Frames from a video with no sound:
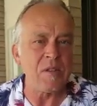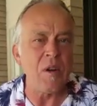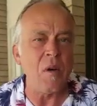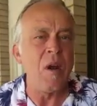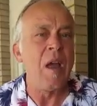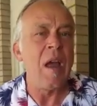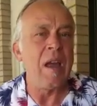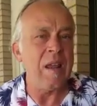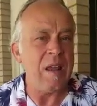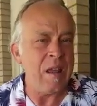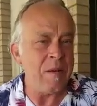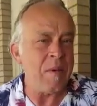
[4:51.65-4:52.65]
So at
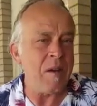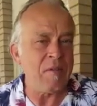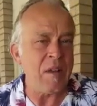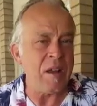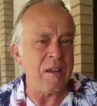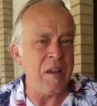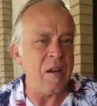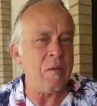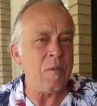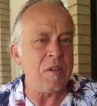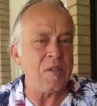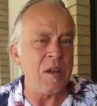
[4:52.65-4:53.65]

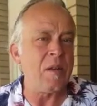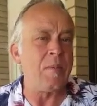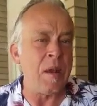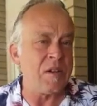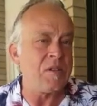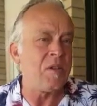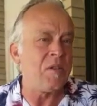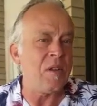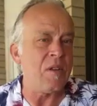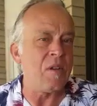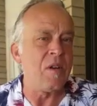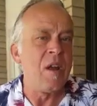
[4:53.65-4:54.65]
EMF.CARE, we try to make sure
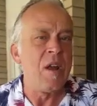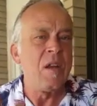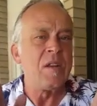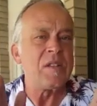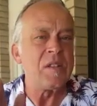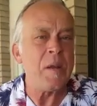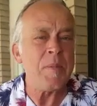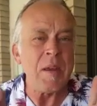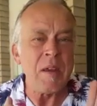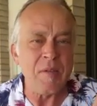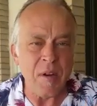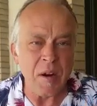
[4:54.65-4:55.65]
that your
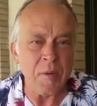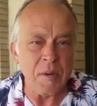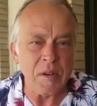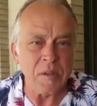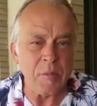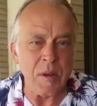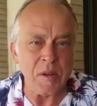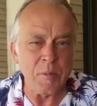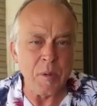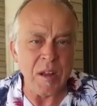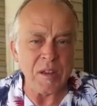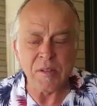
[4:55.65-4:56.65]
sleeping environment is the
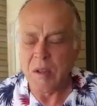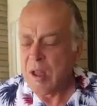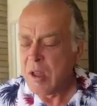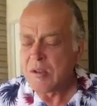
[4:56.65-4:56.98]
best place.